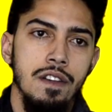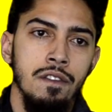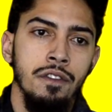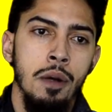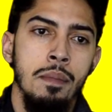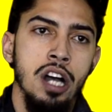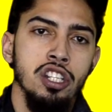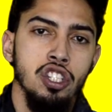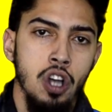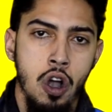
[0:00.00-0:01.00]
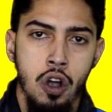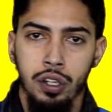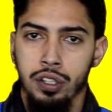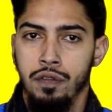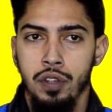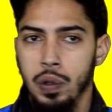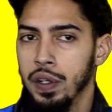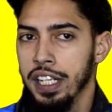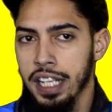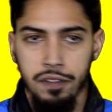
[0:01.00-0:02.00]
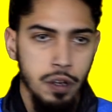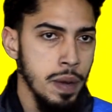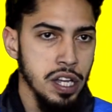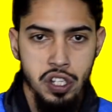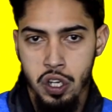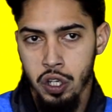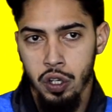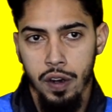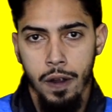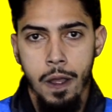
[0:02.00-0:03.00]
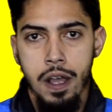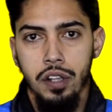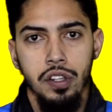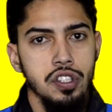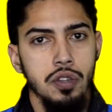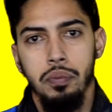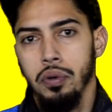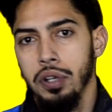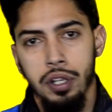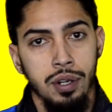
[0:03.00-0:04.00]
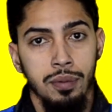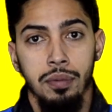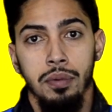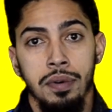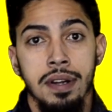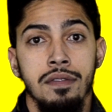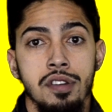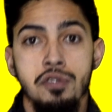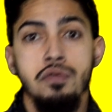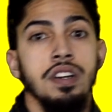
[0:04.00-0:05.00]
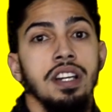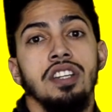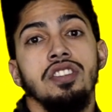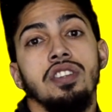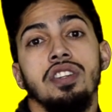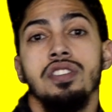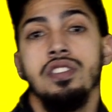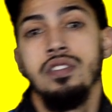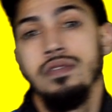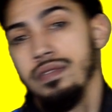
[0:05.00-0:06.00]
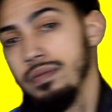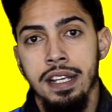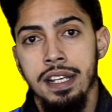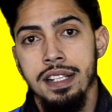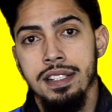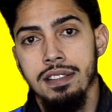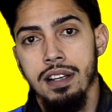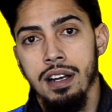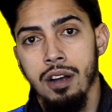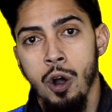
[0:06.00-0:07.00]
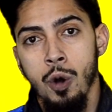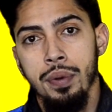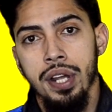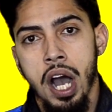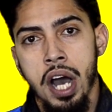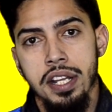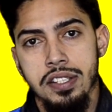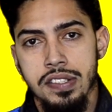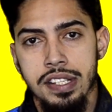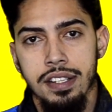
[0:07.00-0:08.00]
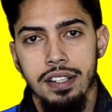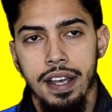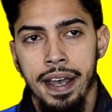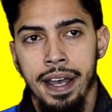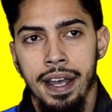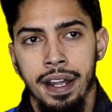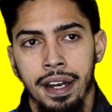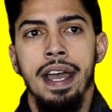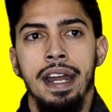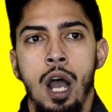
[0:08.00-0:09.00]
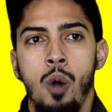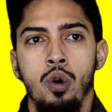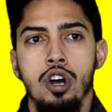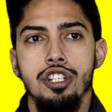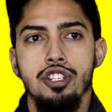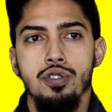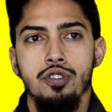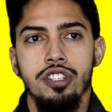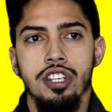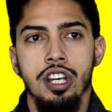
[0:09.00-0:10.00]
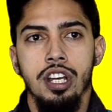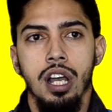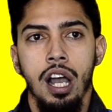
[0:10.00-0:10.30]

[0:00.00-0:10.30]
from my song, the viewer to get from my song, or the supporter, or whatever you want to consider yourself, is open honesty. And I want you to,